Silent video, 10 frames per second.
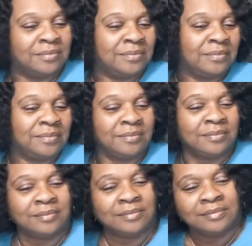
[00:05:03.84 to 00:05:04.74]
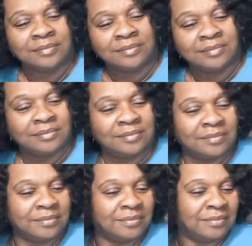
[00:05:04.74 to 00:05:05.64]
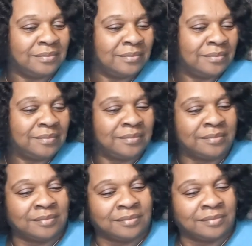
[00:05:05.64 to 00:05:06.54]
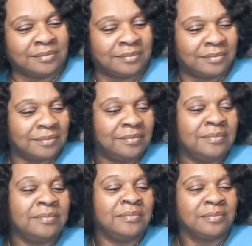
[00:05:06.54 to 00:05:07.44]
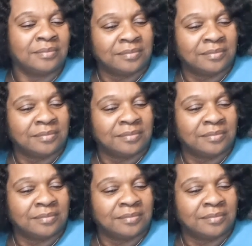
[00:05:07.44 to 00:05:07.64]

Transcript: This person isn't speaking.